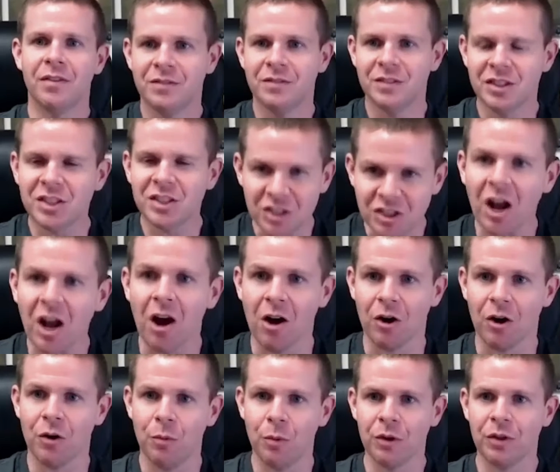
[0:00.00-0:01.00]

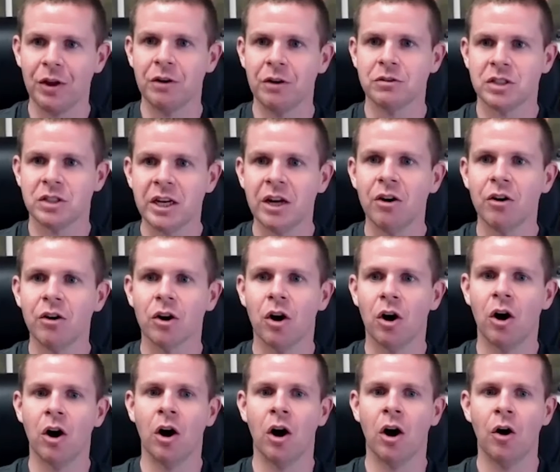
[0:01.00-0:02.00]
stunk without Taylor
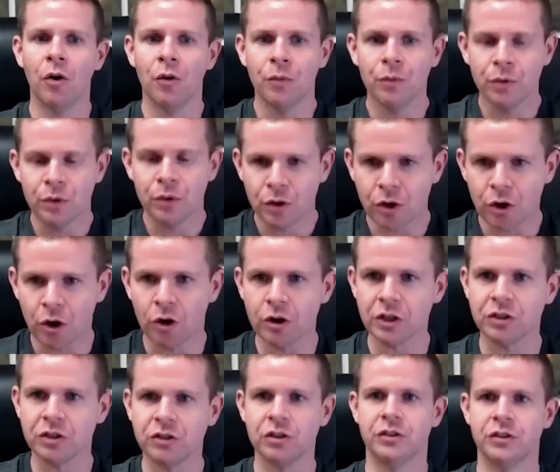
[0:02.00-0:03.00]
Hall,
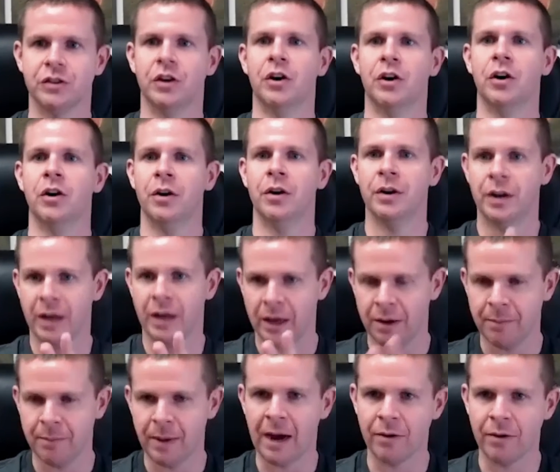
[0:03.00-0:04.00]
Curtis Lazone,
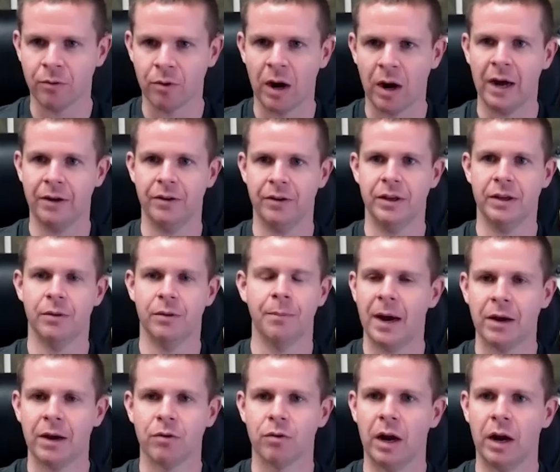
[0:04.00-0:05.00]
and Matt Reilly,
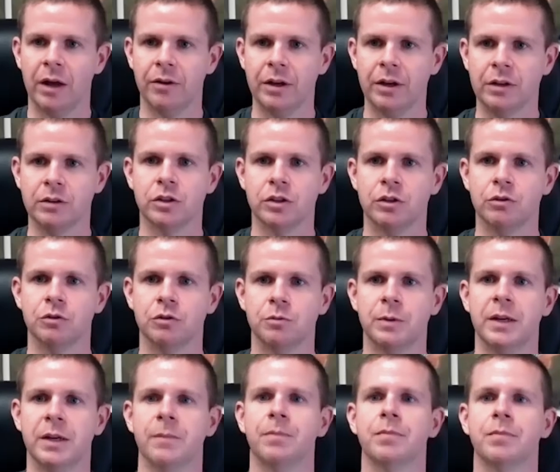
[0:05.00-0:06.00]
Mike Reilly, excuse me.